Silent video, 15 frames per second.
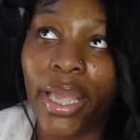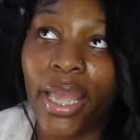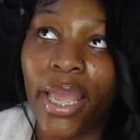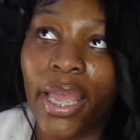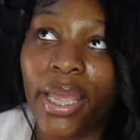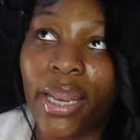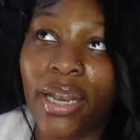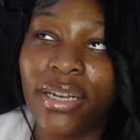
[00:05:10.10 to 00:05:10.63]

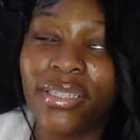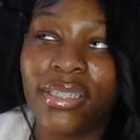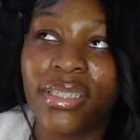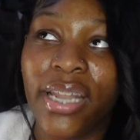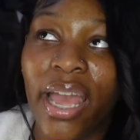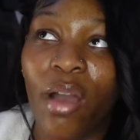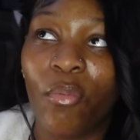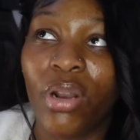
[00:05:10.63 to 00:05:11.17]
and this is
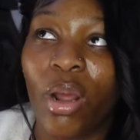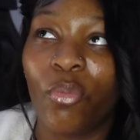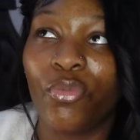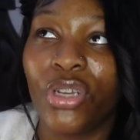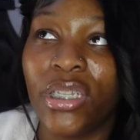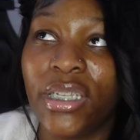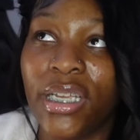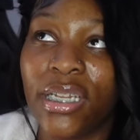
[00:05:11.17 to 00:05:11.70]
now when i'm
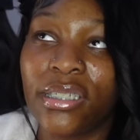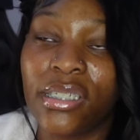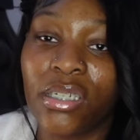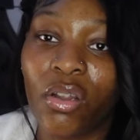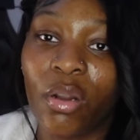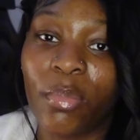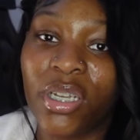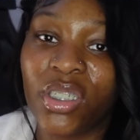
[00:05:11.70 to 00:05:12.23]
really getting to
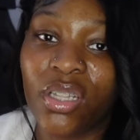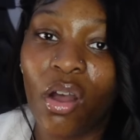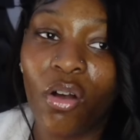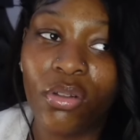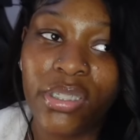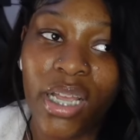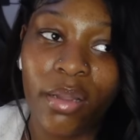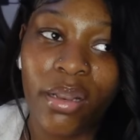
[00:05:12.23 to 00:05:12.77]
know them because the
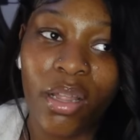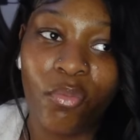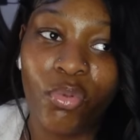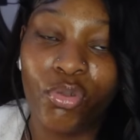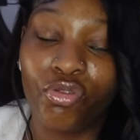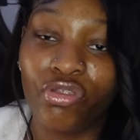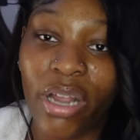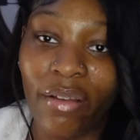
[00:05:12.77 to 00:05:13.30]
whole time that we
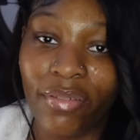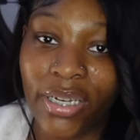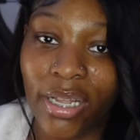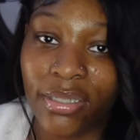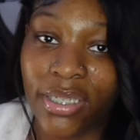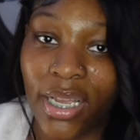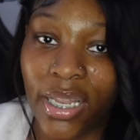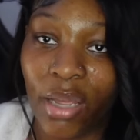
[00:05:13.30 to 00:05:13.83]
was driving
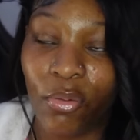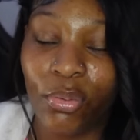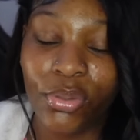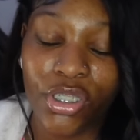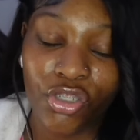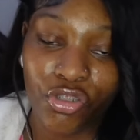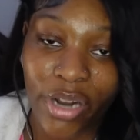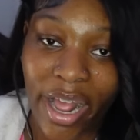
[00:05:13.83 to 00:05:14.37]
downtown like we was
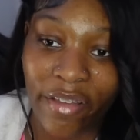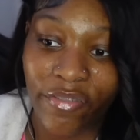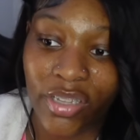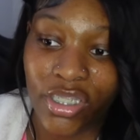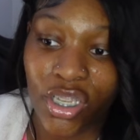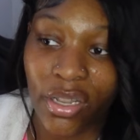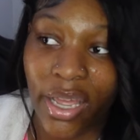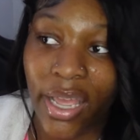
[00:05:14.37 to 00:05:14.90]
in traffic
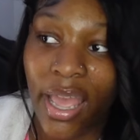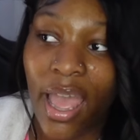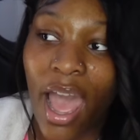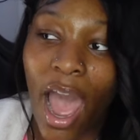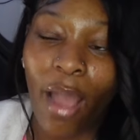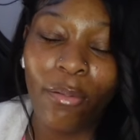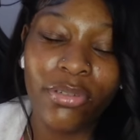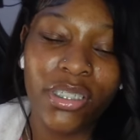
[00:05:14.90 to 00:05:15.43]
so like
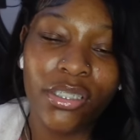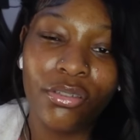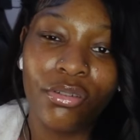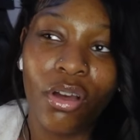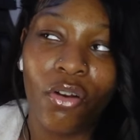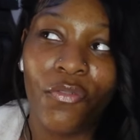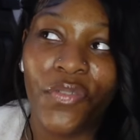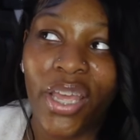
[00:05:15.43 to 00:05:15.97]
i was just you
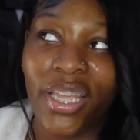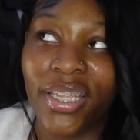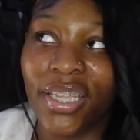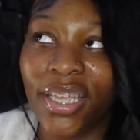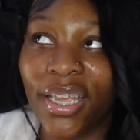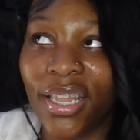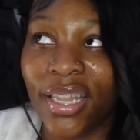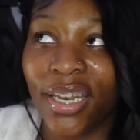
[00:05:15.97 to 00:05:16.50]
know fake
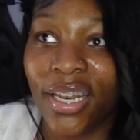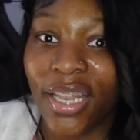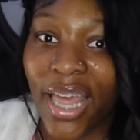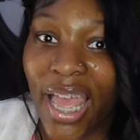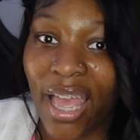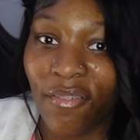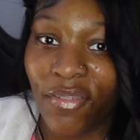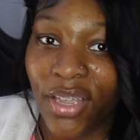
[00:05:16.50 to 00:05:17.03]
giggling and
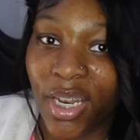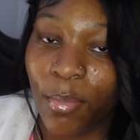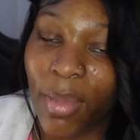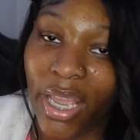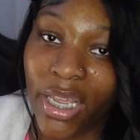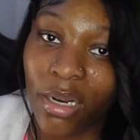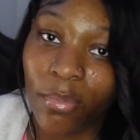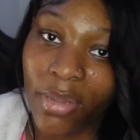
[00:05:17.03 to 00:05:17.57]
laughing and
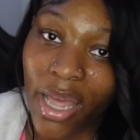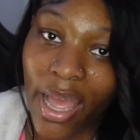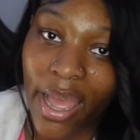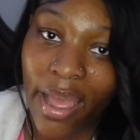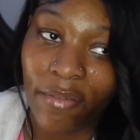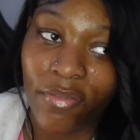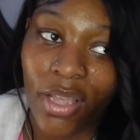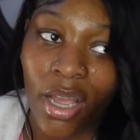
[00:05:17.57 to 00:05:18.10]
making them
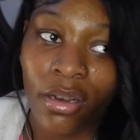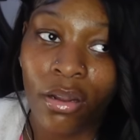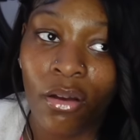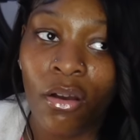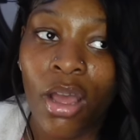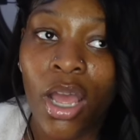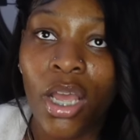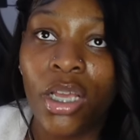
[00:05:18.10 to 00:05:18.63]
laugh y'all
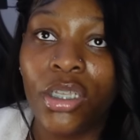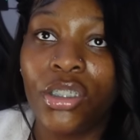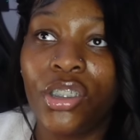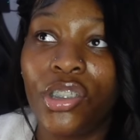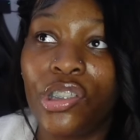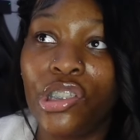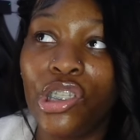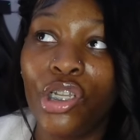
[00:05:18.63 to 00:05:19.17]
know
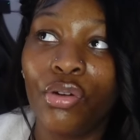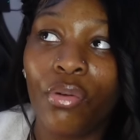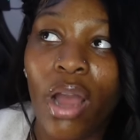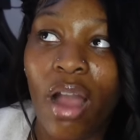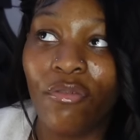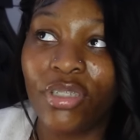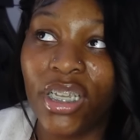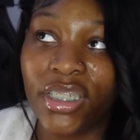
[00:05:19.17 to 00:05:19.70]
little
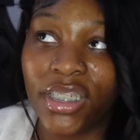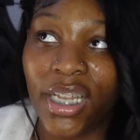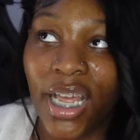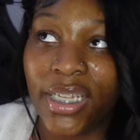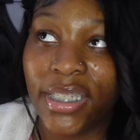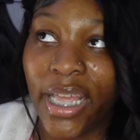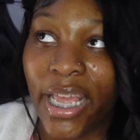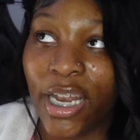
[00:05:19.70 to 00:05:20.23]
conversation
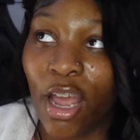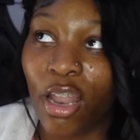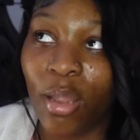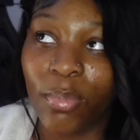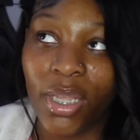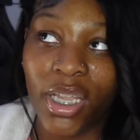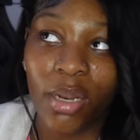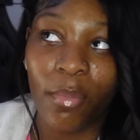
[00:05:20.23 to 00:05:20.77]
like that all
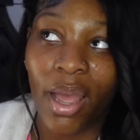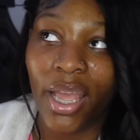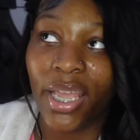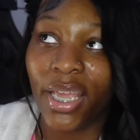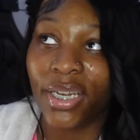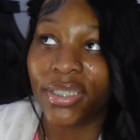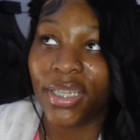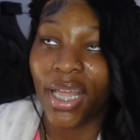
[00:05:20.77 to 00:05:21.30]
i'm thinking in my
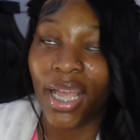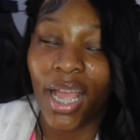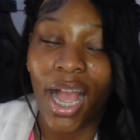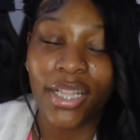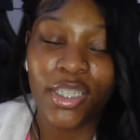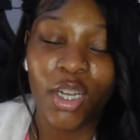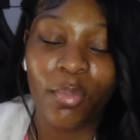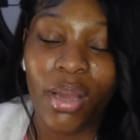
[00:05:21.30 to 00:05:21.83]
head is like i
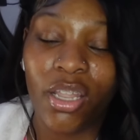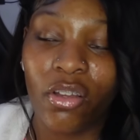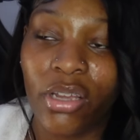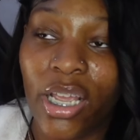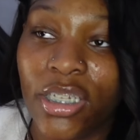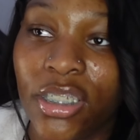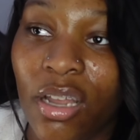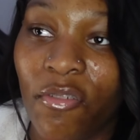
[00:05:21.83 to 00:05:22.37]
turned my
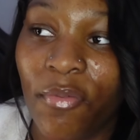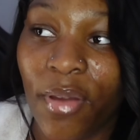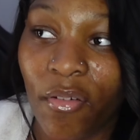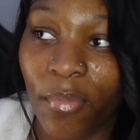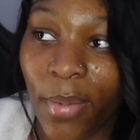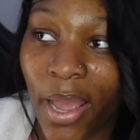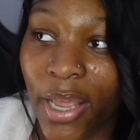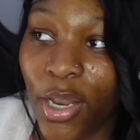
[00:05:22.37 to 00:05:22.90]
location off for
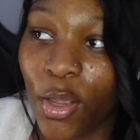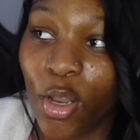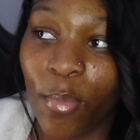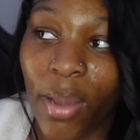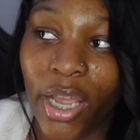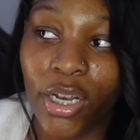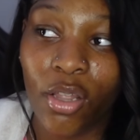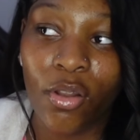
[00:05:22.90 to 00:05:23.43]
everybody don't
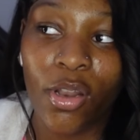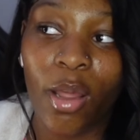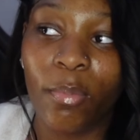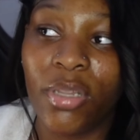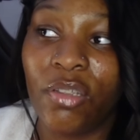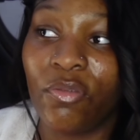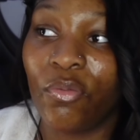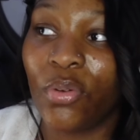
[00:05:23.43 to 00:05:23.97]
nobody know that i'm
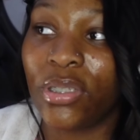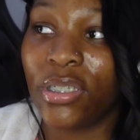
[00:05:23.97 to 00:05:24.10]
leaving with